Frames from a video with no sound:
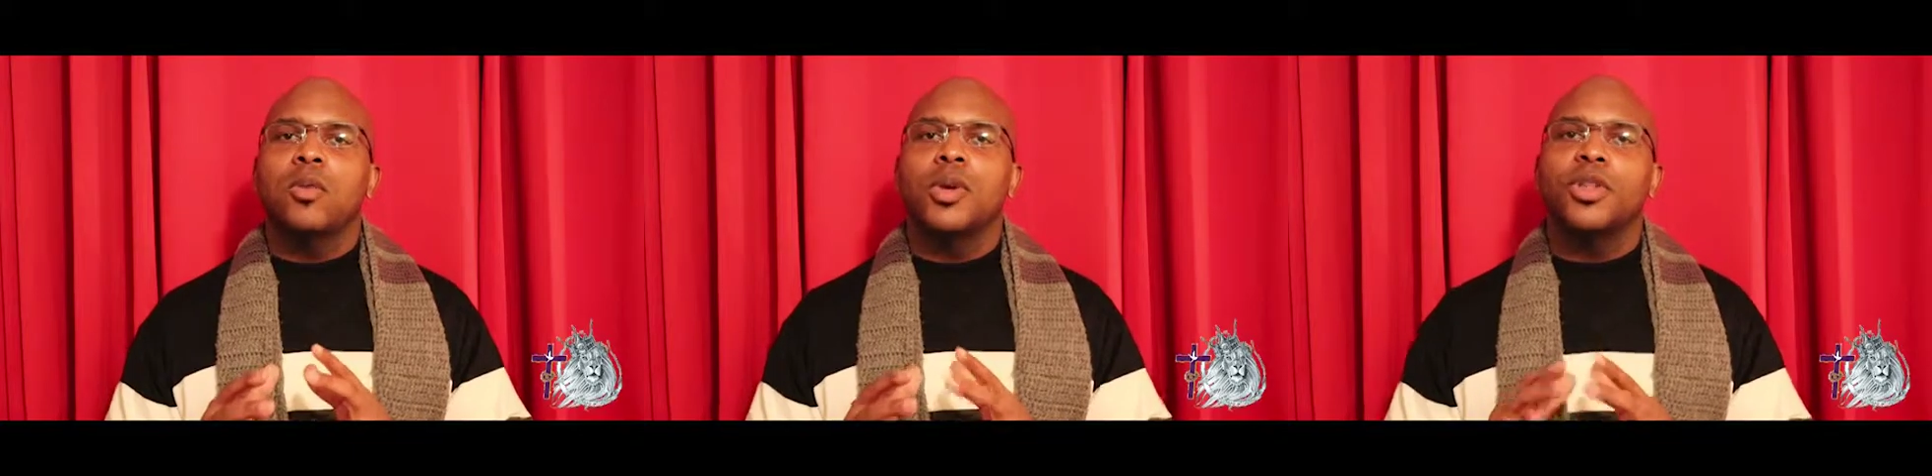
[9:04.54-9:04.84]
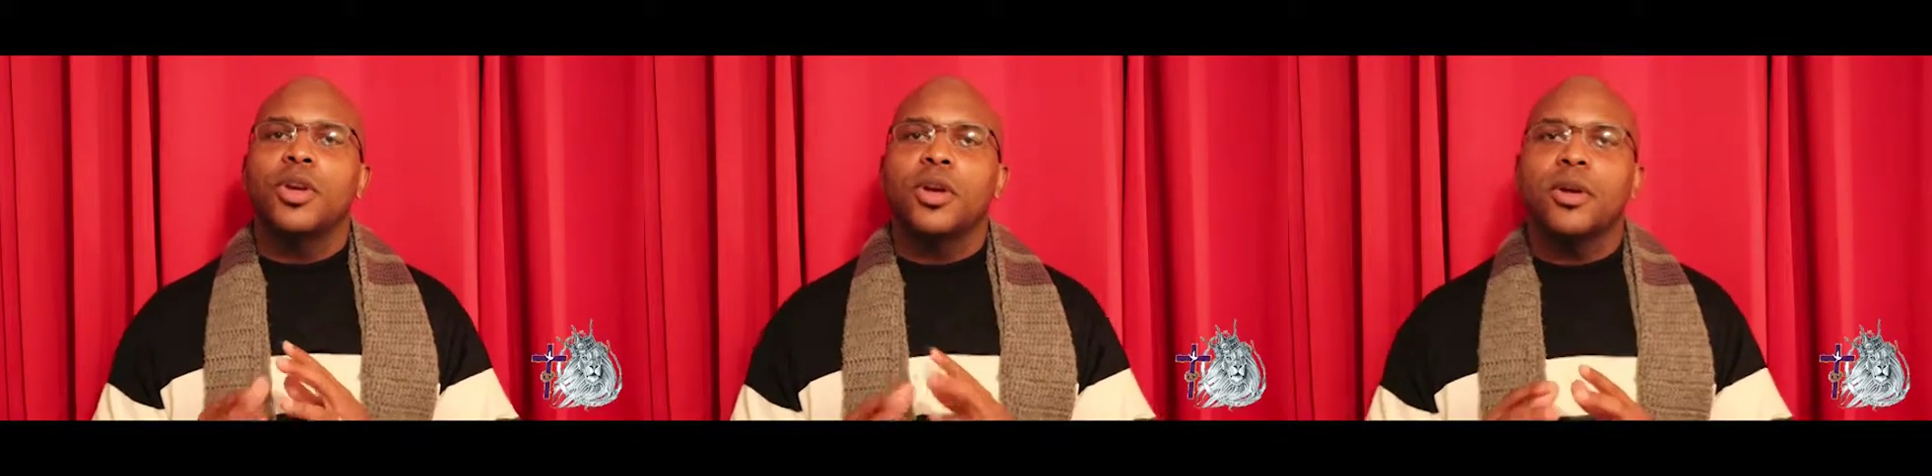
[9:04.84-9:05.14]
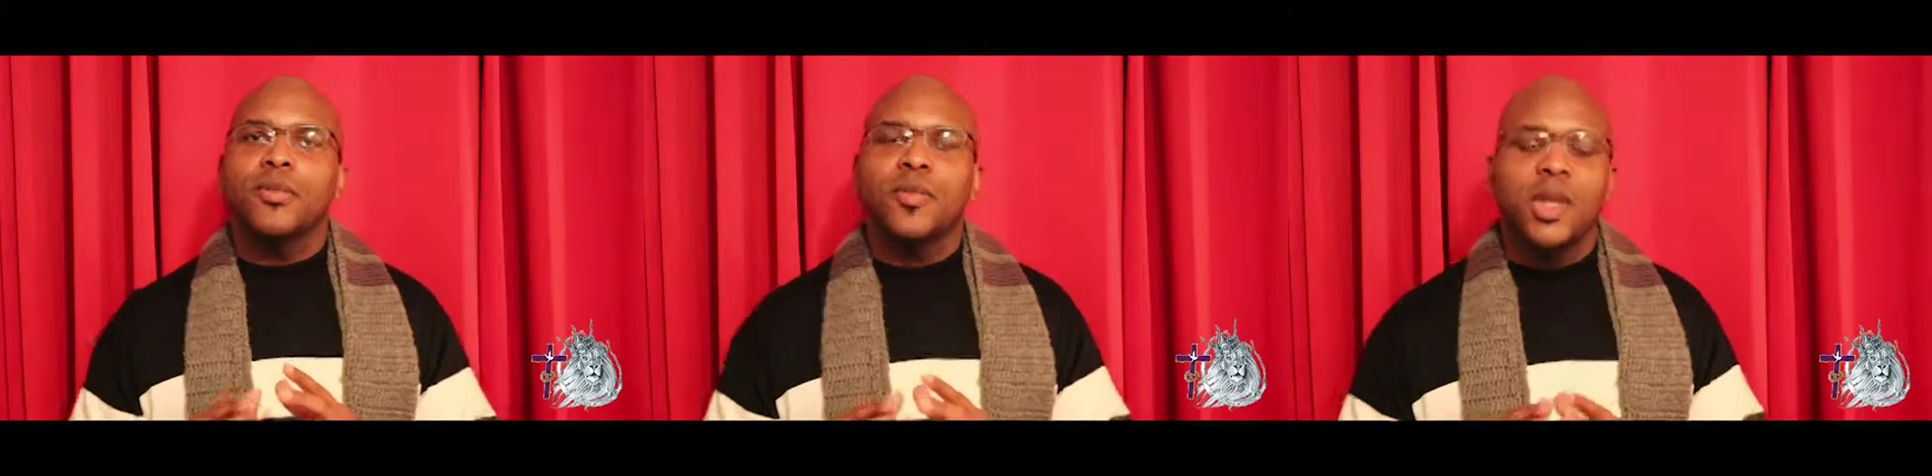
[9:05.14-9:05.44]
With
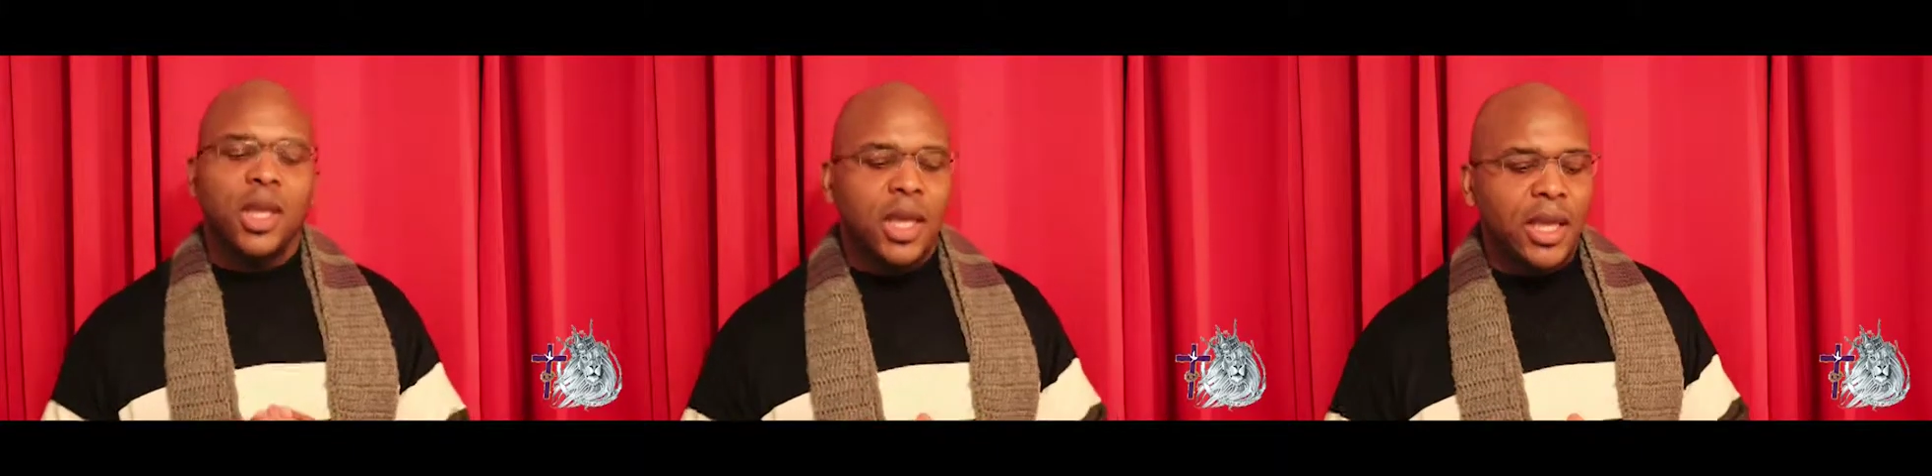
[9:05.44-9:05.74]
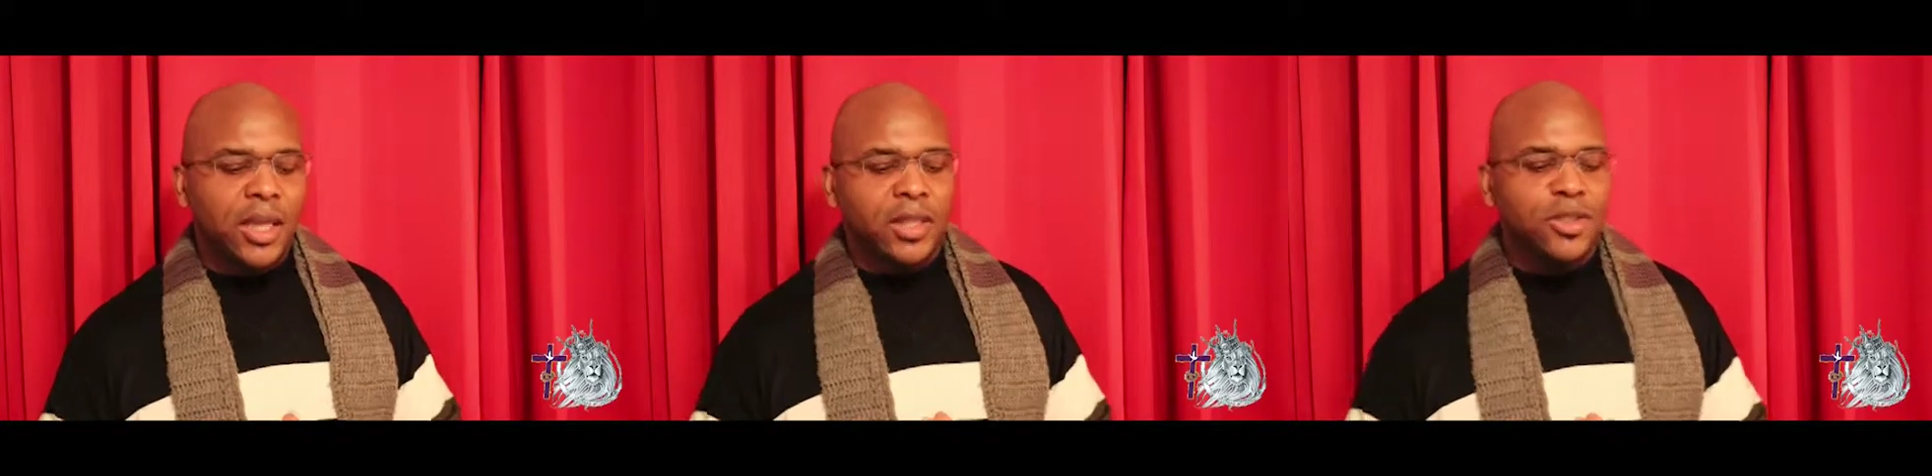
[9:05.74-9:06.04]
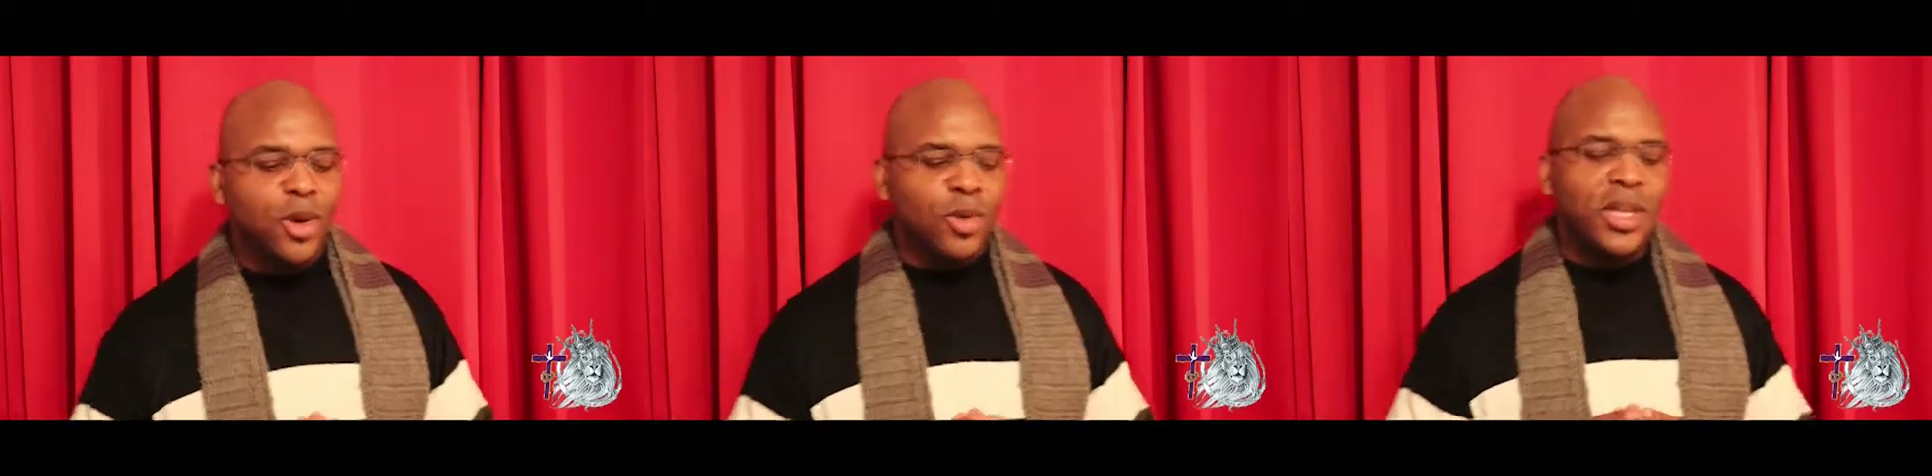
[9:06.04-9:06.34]
her. And
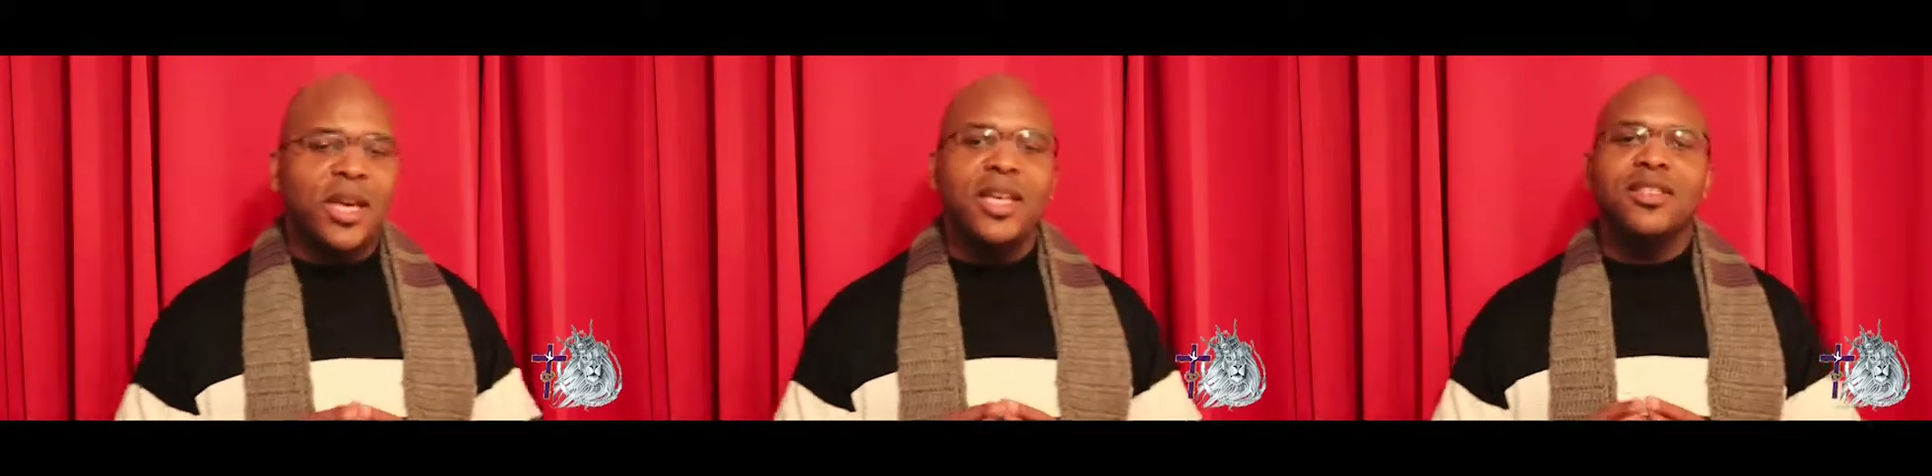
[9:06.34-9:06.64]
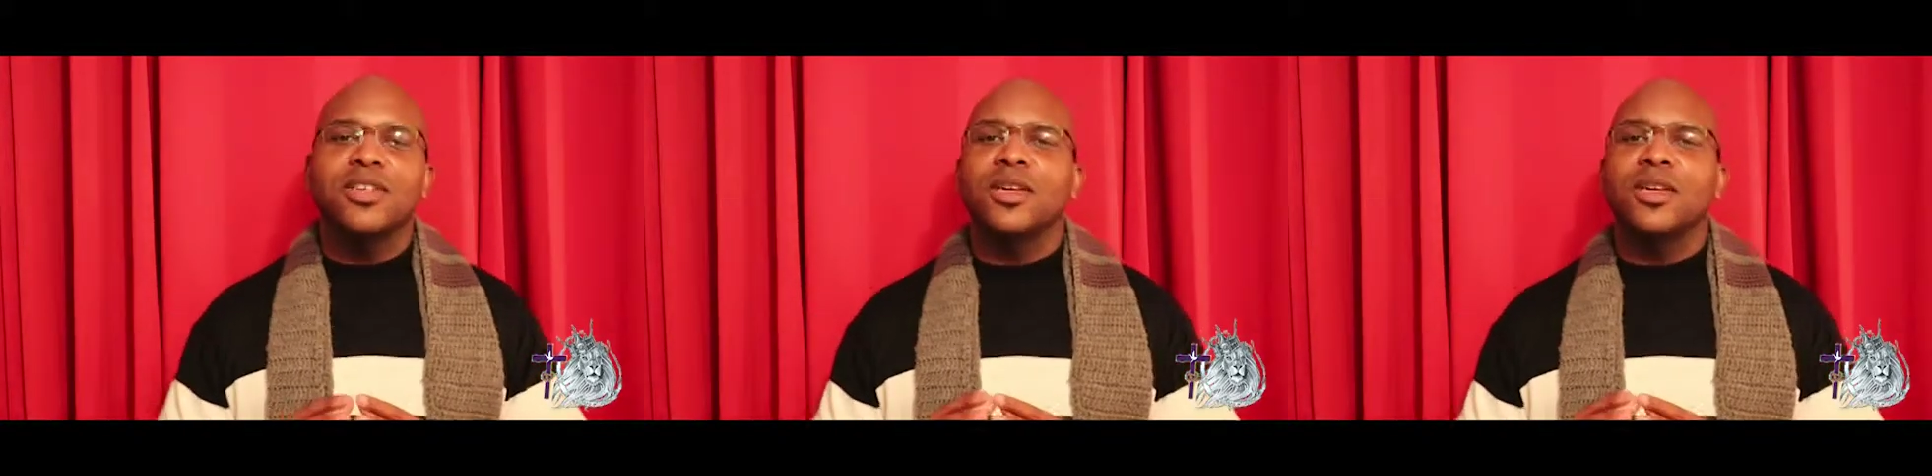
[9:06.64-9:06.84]
so now he's